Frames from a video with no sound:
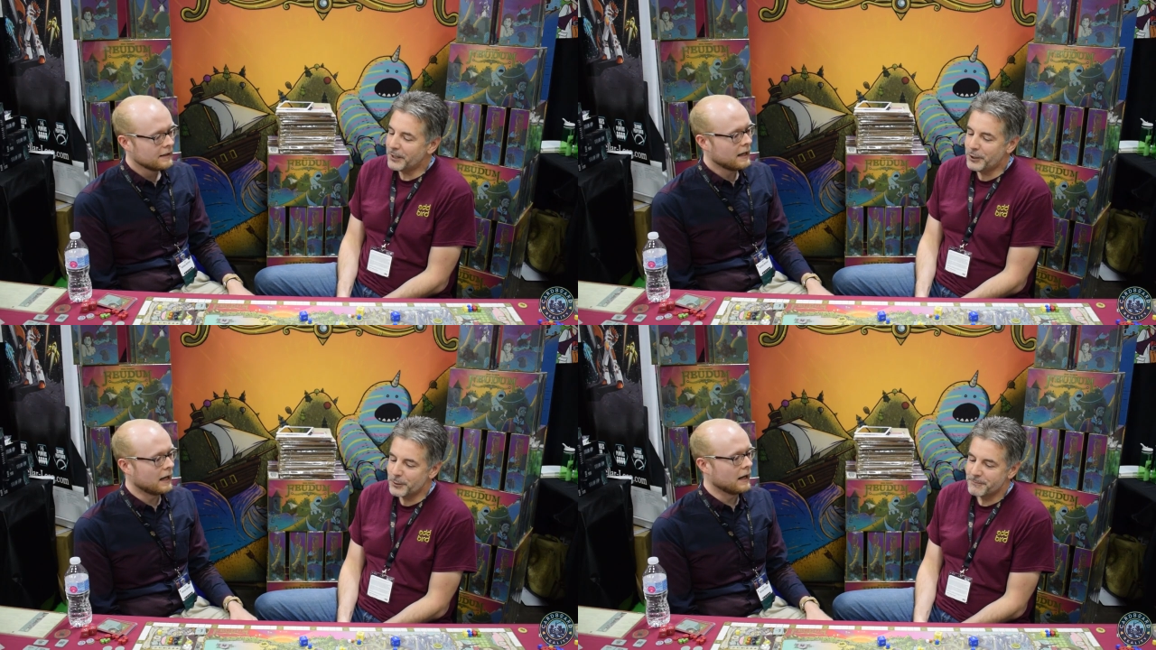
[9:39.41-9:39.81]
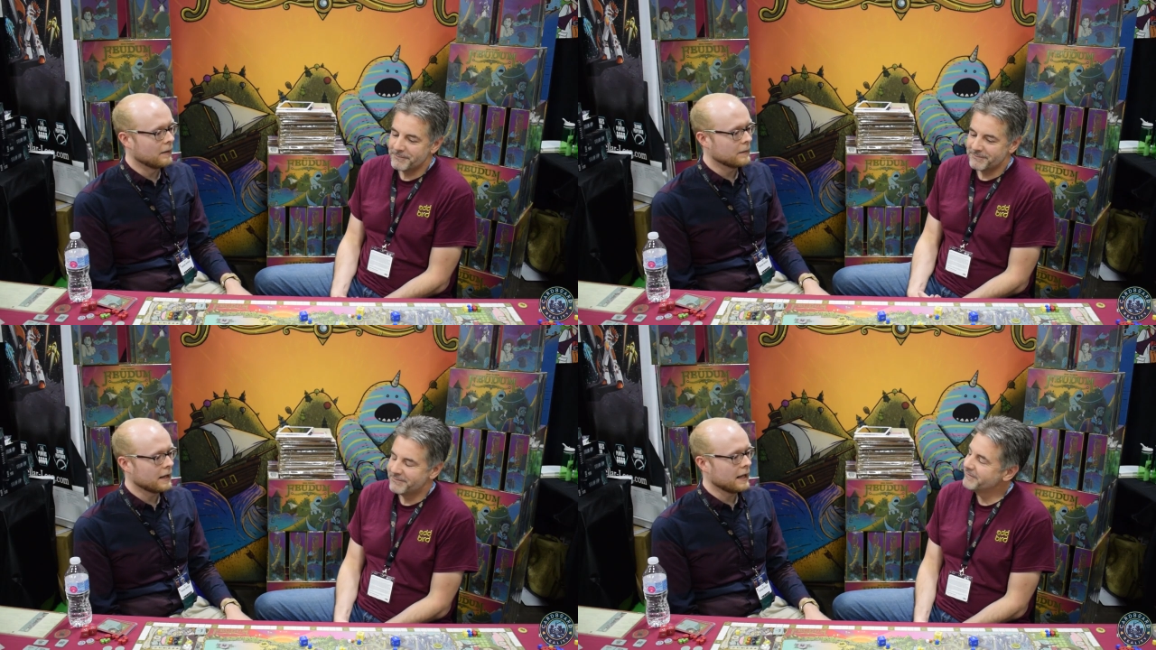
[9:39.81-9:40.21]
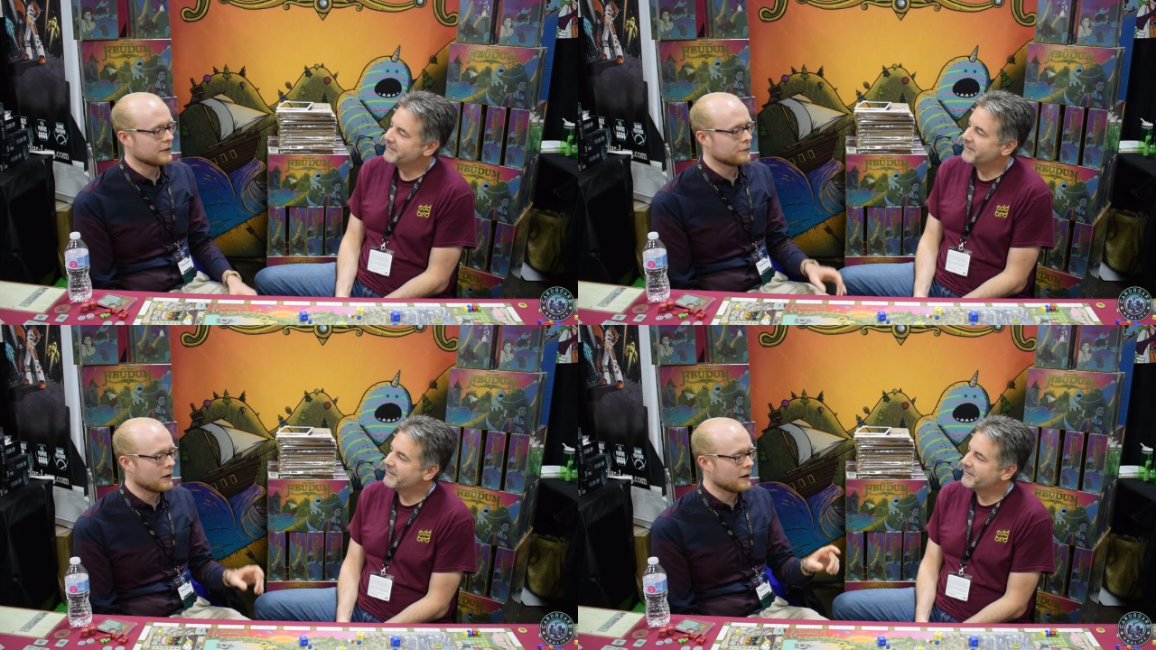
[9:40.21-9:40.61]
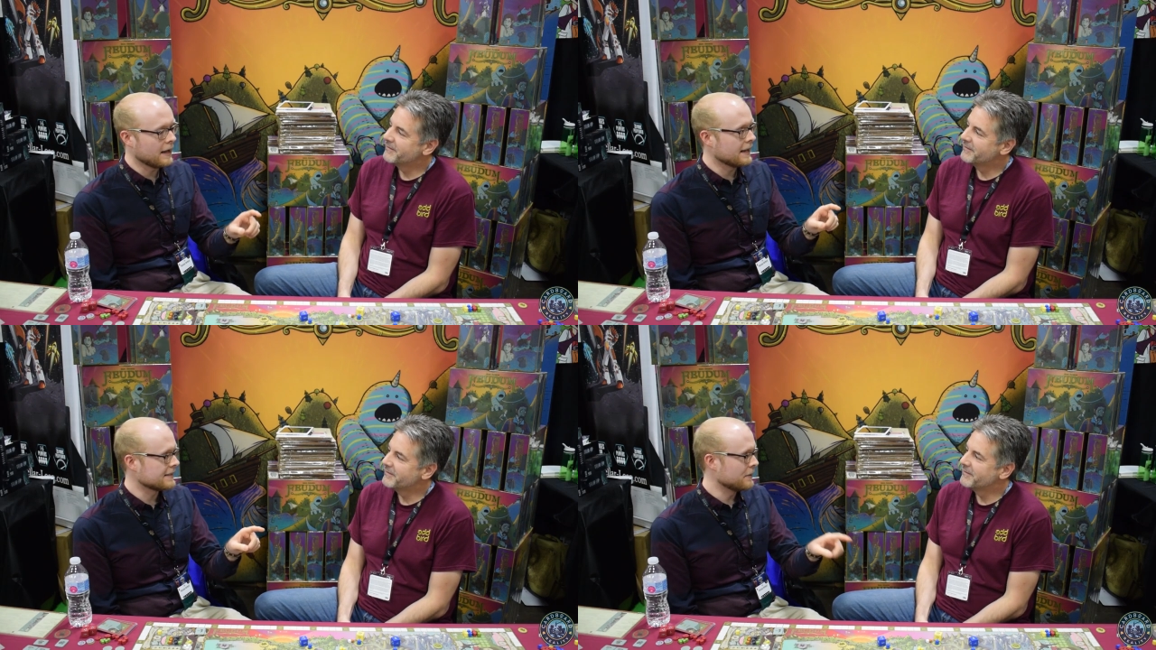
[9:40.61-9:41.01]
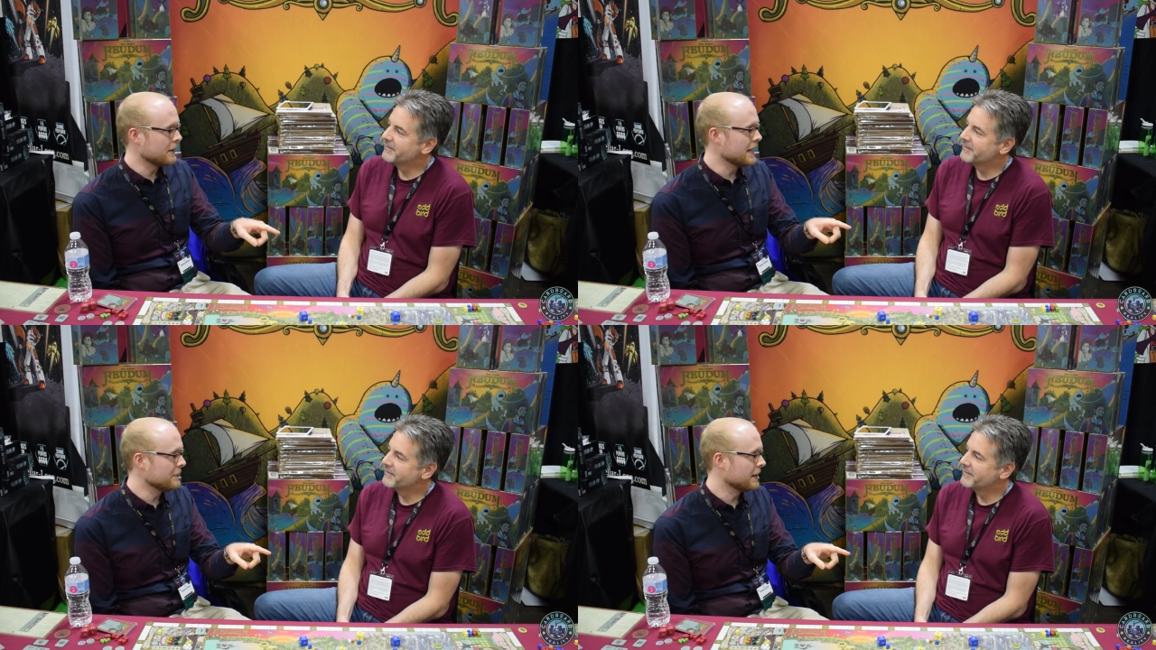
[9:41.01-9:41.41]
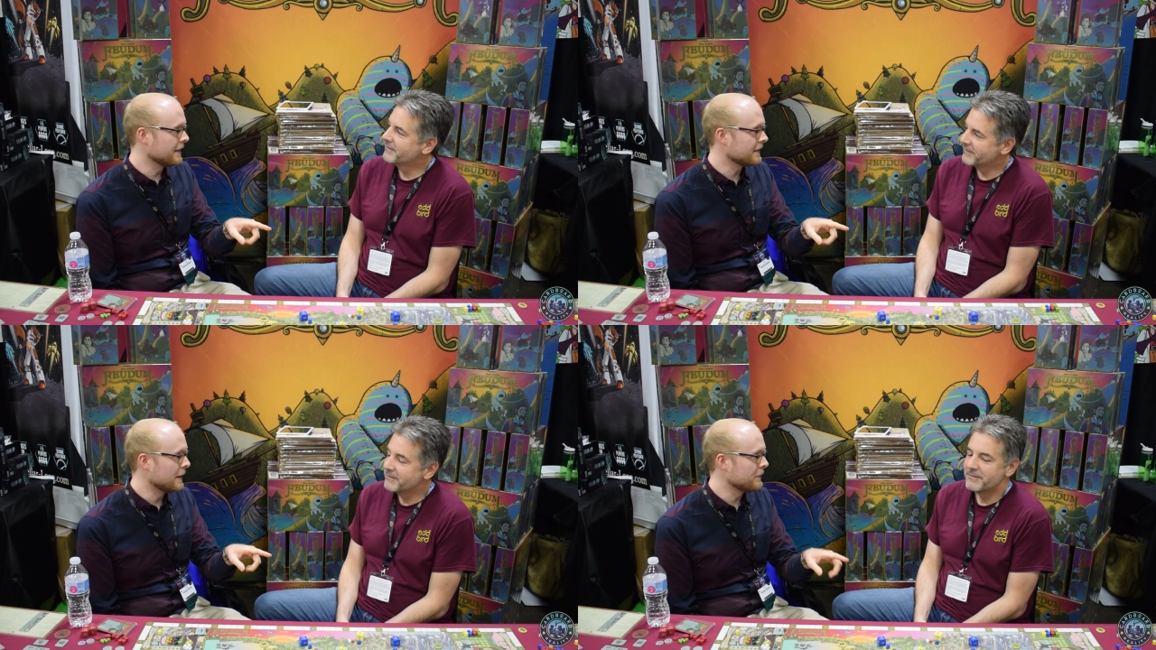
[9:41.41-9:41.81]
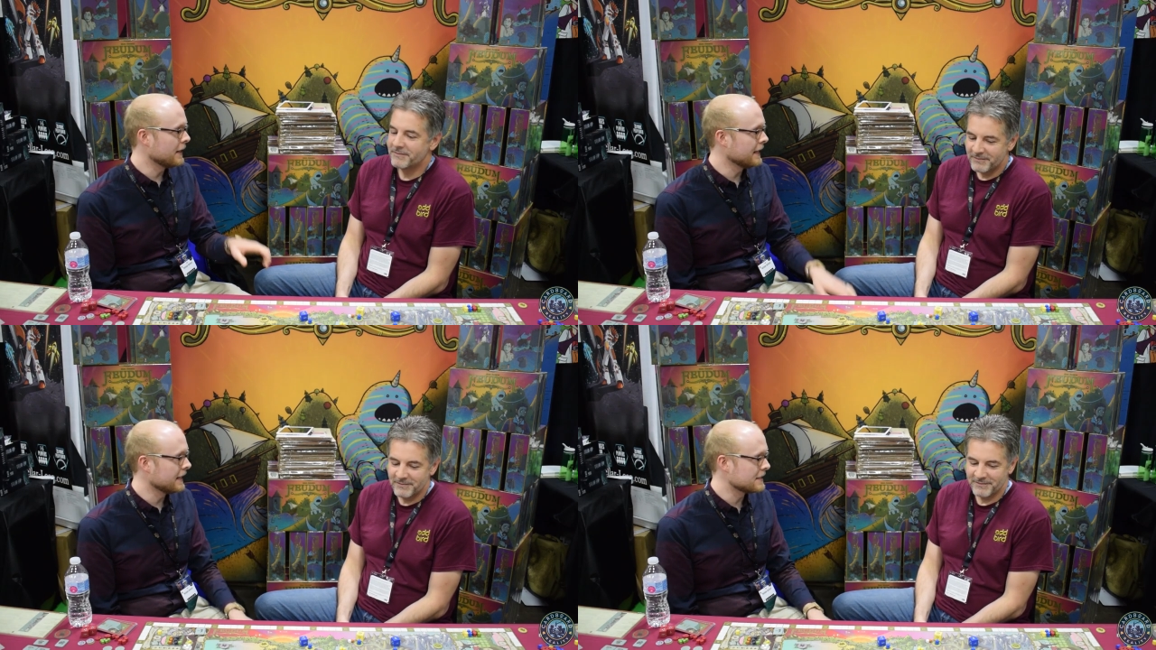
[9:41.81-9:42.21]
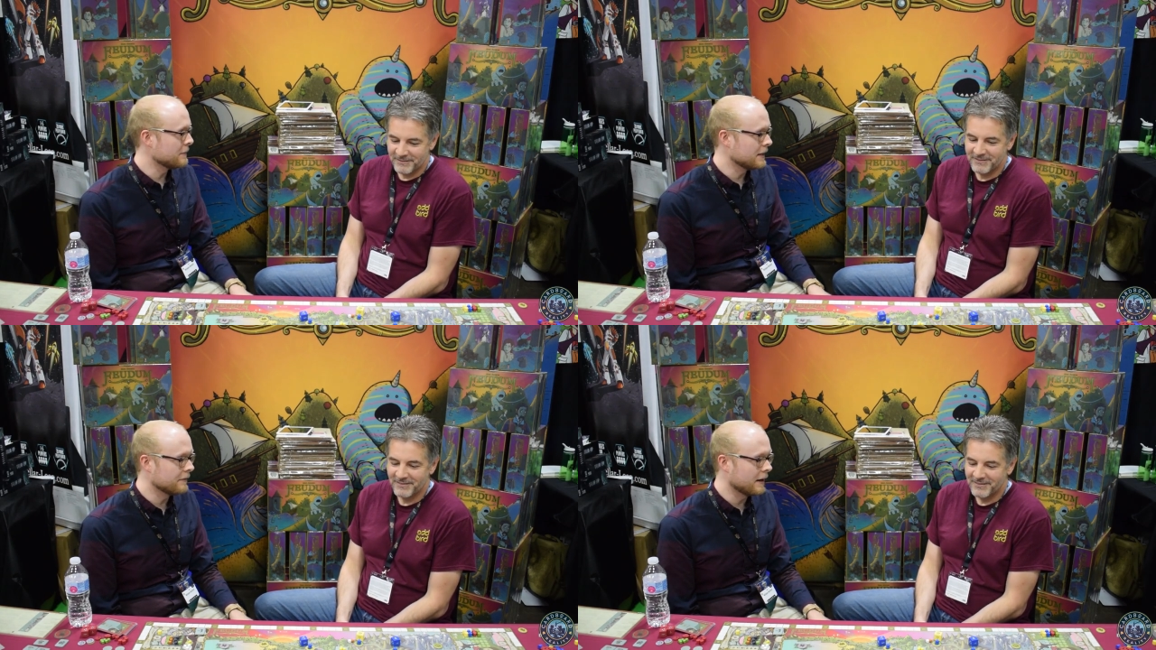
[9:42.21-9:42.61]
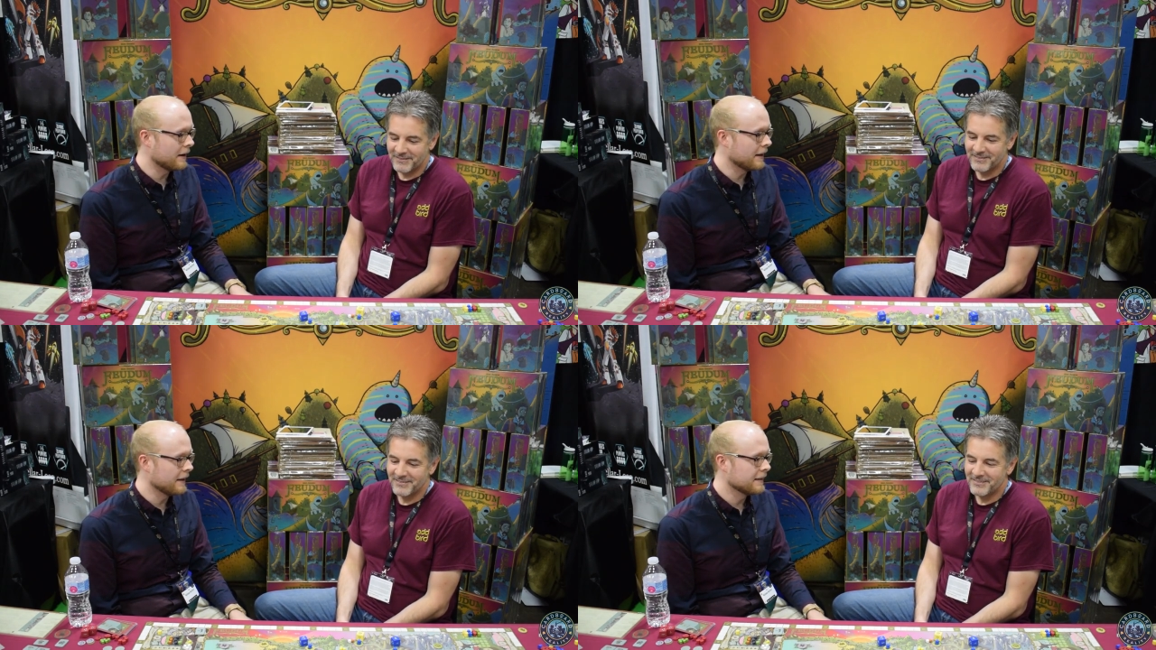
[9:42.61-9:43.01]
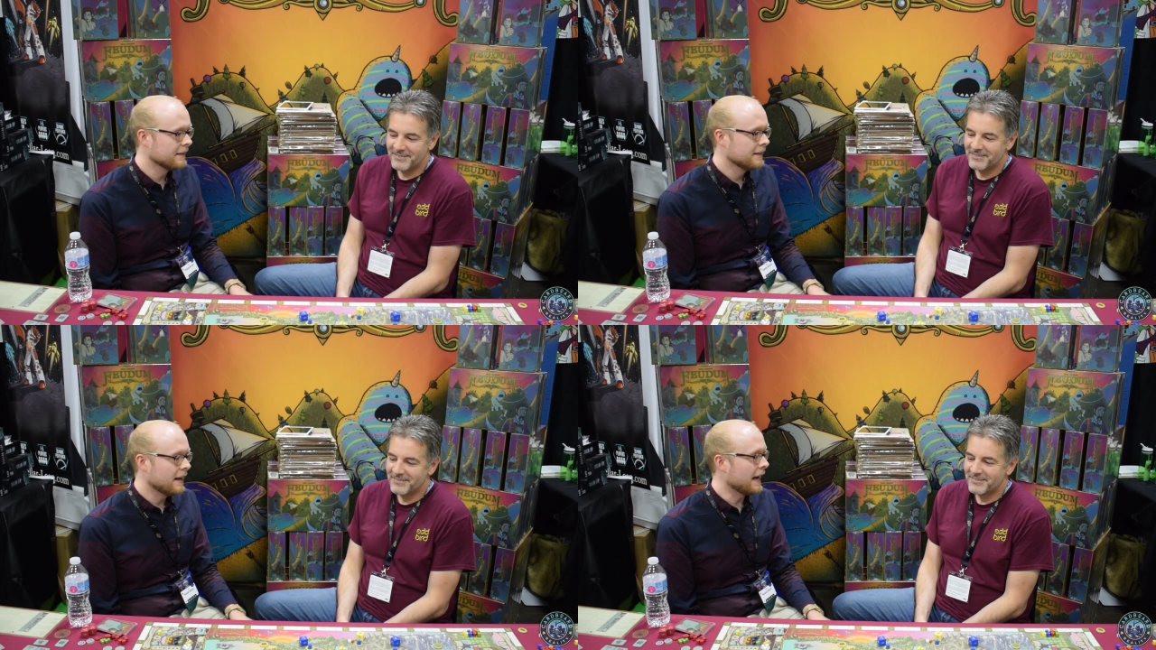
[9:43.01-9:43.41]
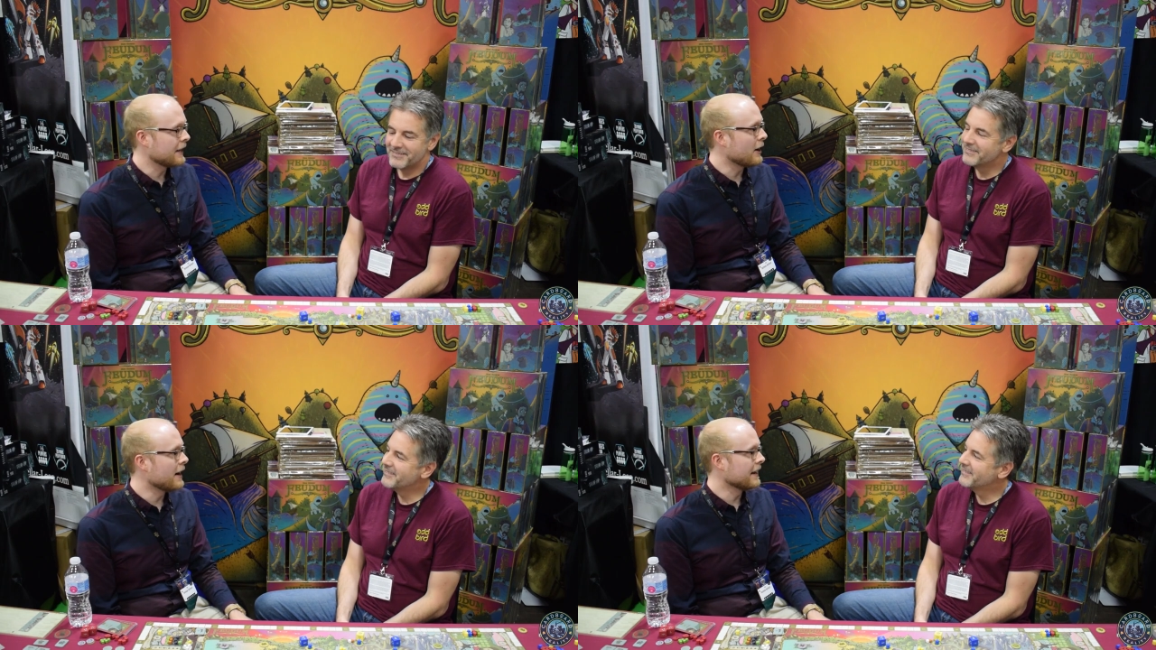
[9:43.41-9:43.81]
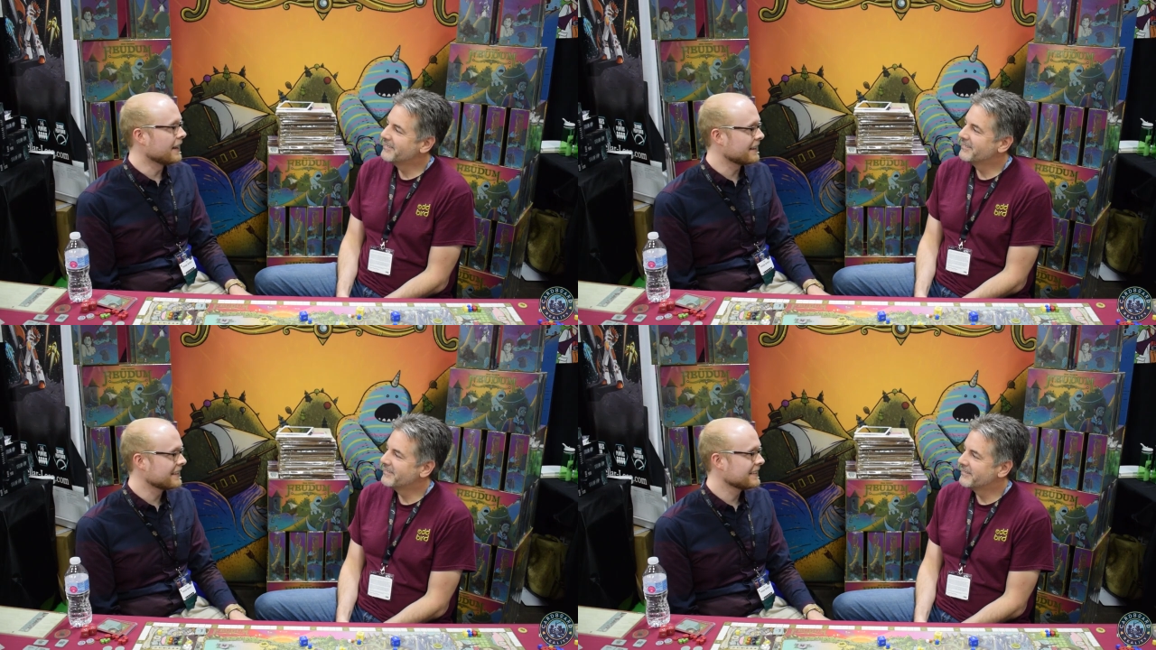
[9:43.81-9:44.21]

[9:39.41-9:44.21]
Speaker 1: Um, as far as the behemoth, I'm finding it to be a very iconic